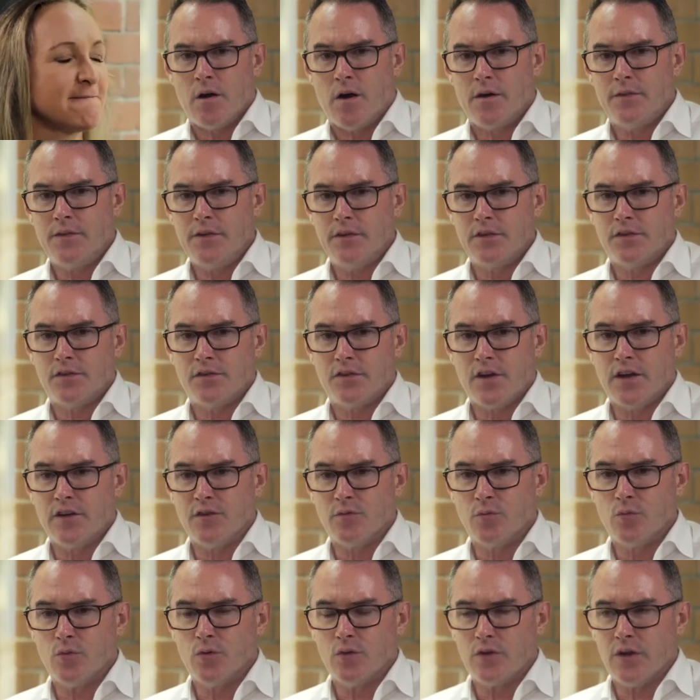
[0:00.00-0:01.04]
I think it's
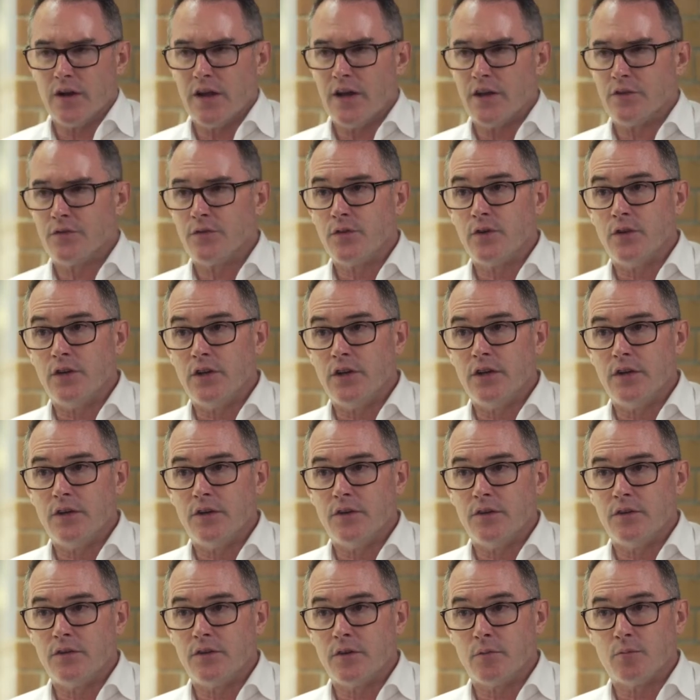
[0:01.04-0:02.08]
changed more in the last few
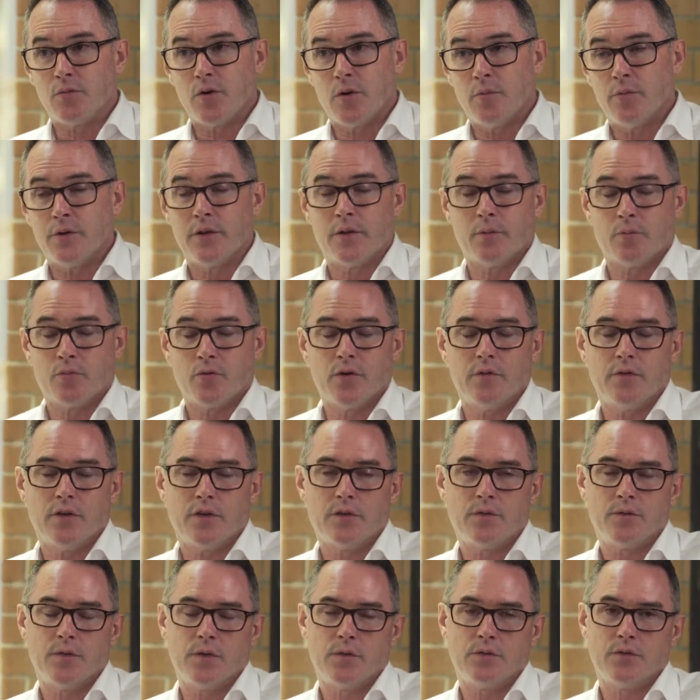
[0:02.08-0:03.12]
years than probably the
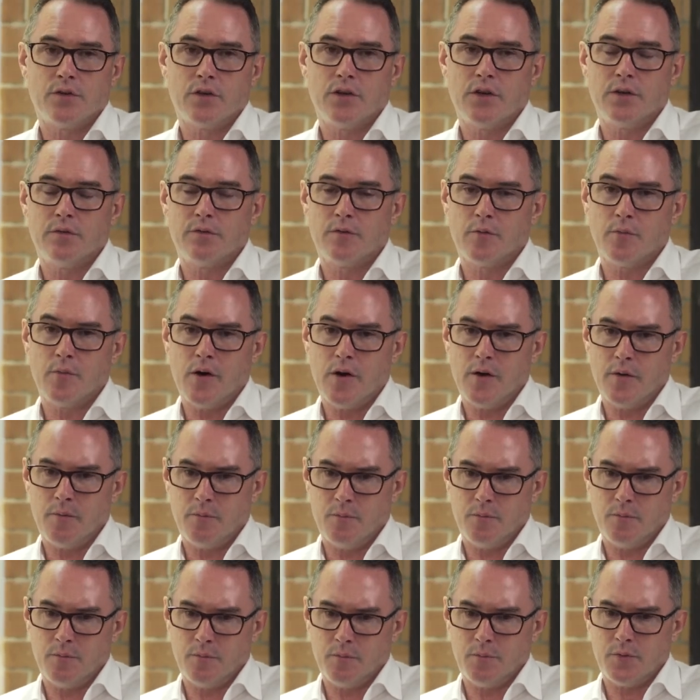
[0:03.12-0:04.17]
previous 15 from my
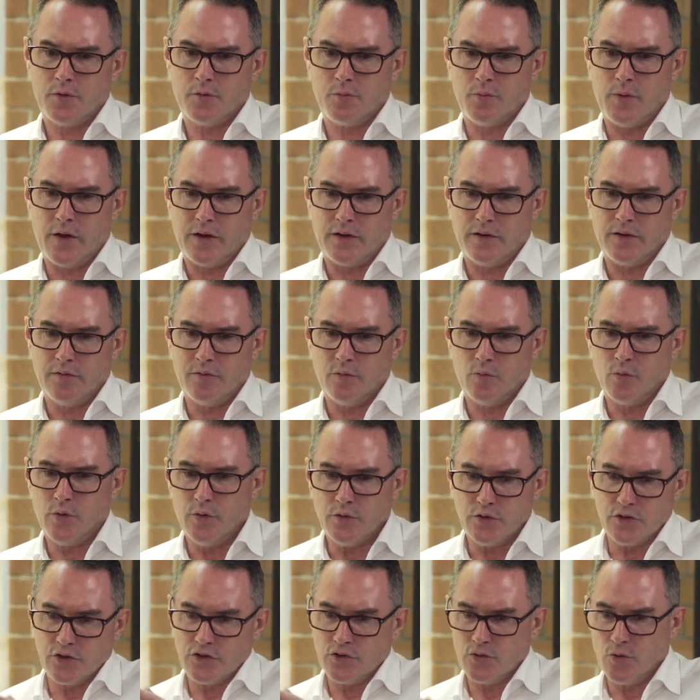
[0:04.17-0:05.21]
perspective. And we
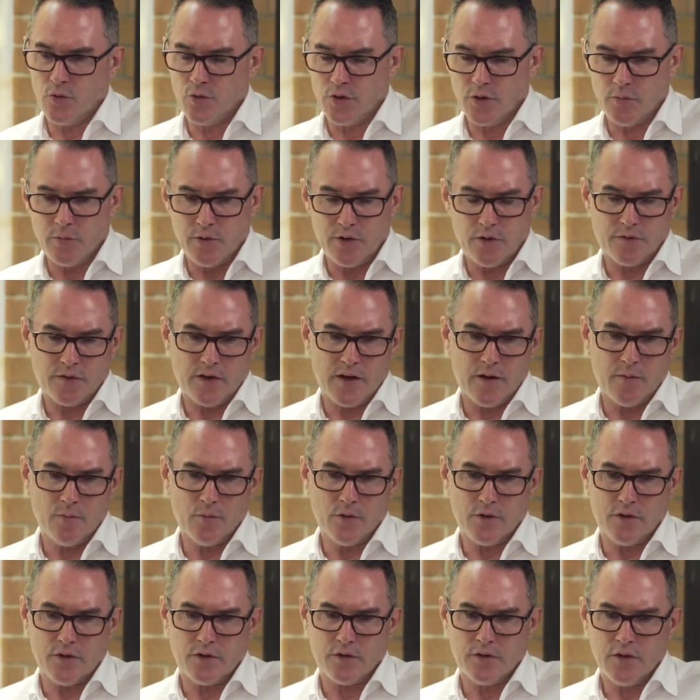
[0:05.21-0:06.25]
were just talking a bit off
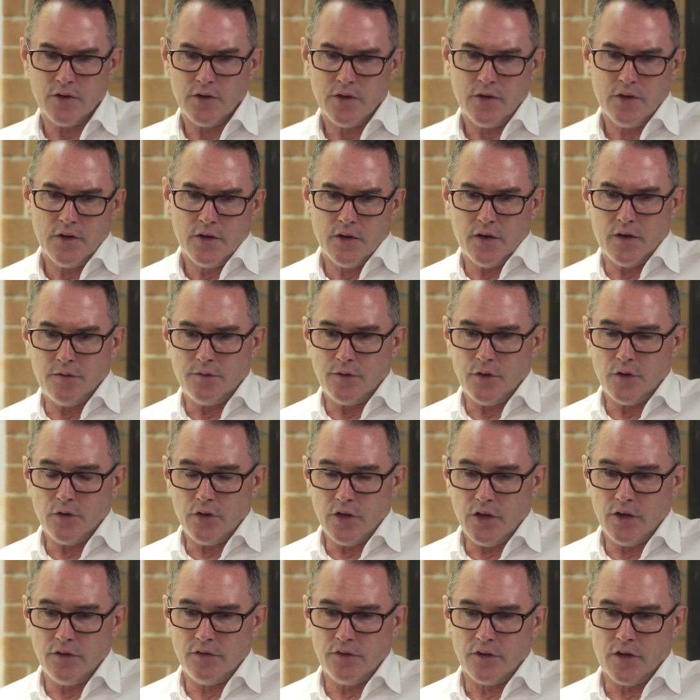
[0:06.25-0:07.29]
camera that a few
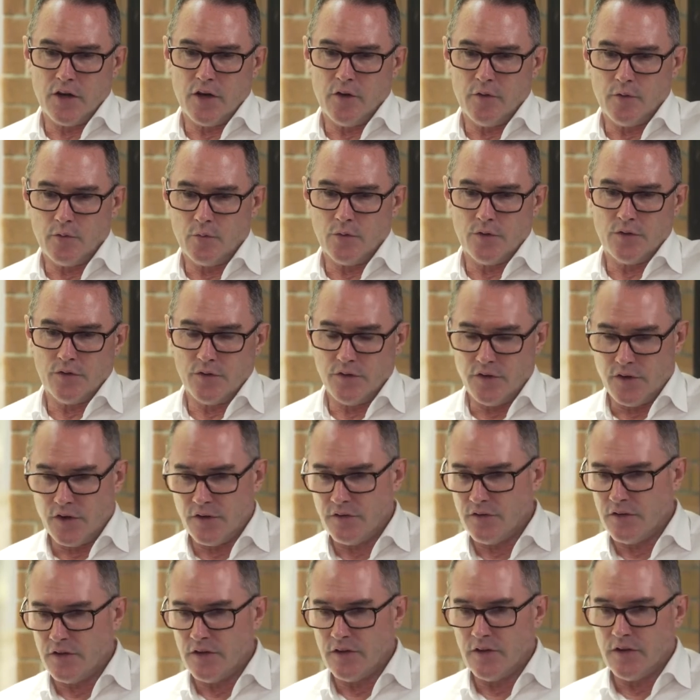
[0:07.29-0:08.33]
years ago it was
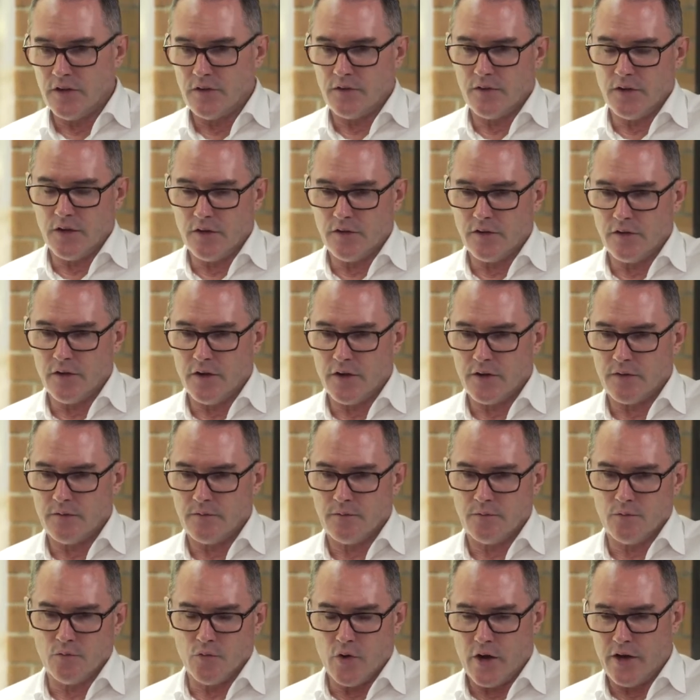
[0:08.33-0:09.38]
suggested that things like
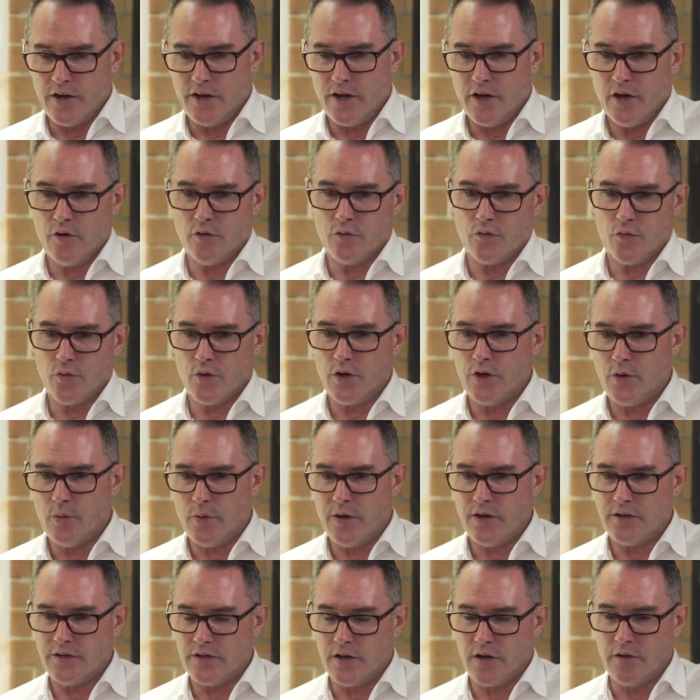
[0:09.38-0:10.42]
radio and
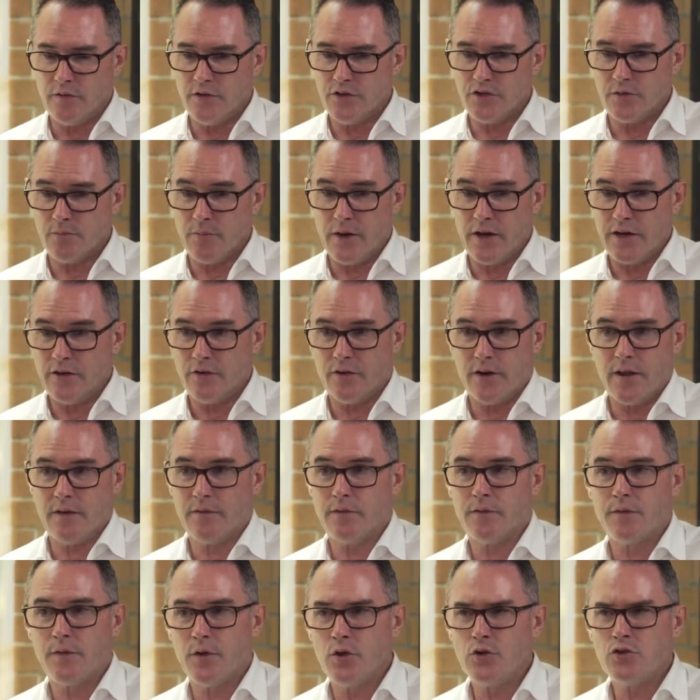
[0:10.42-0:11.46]
free-to-air television may not have
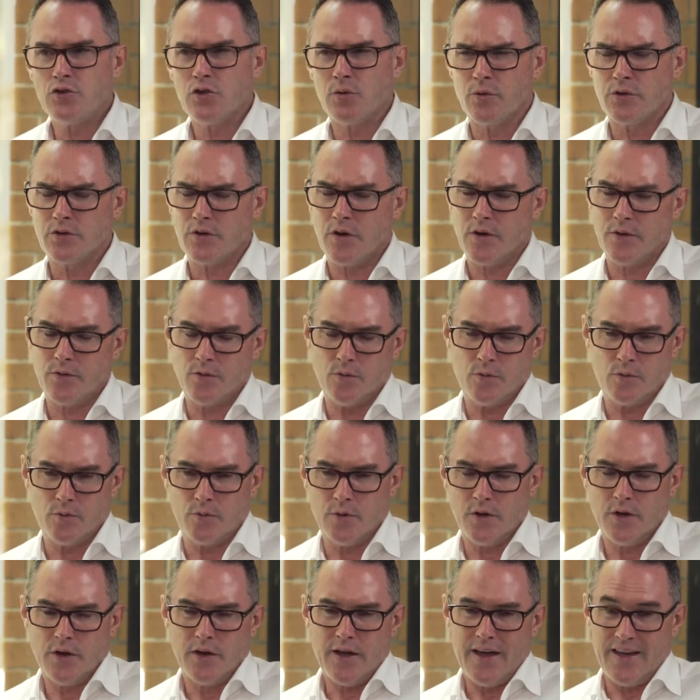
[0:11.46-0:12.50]
a future, which I thought
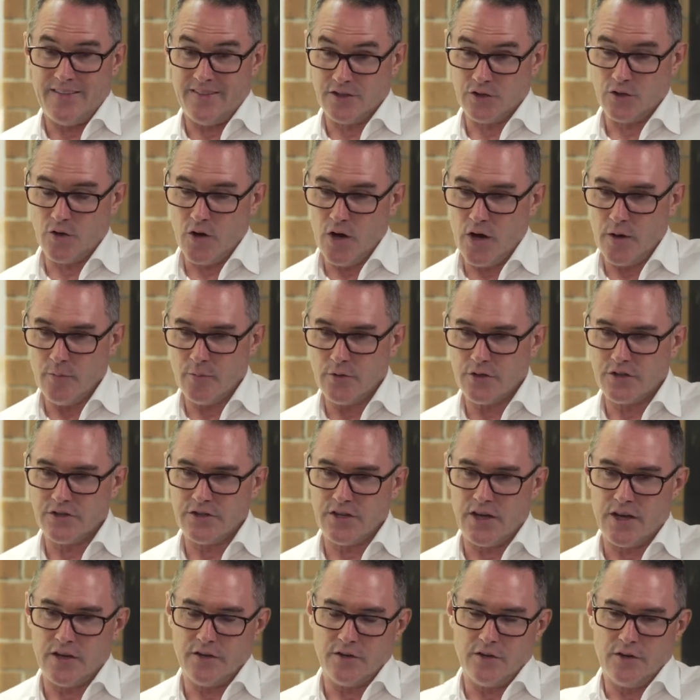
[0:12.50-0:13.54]
at the time it
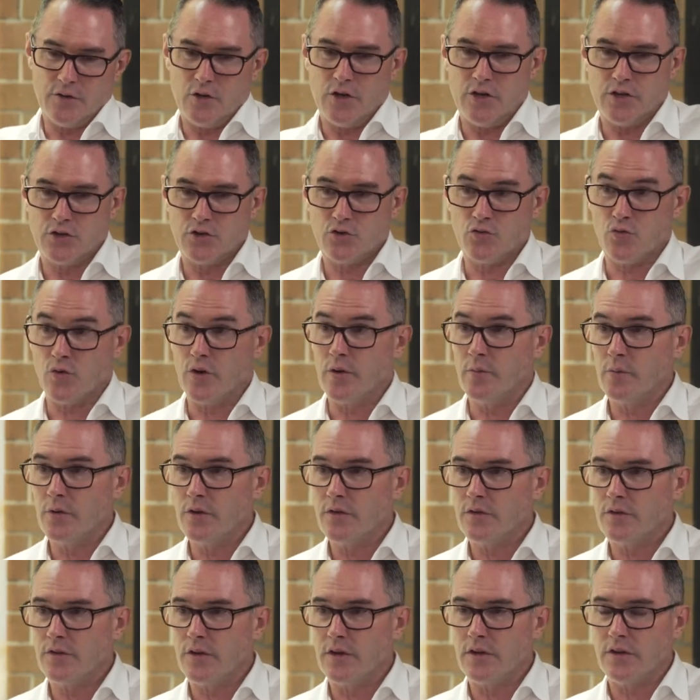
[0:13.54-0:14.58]
sounded
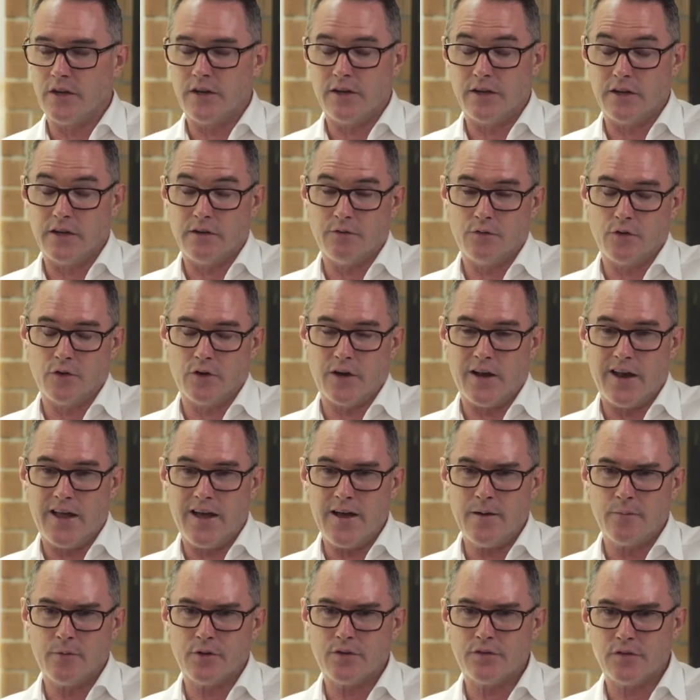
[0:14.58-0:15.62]
extremist and if not
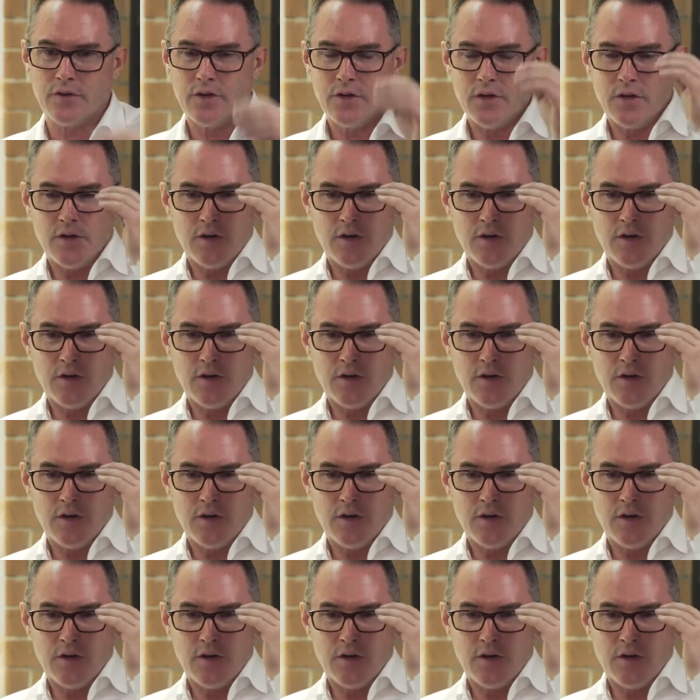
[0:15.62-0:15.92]
alarmist,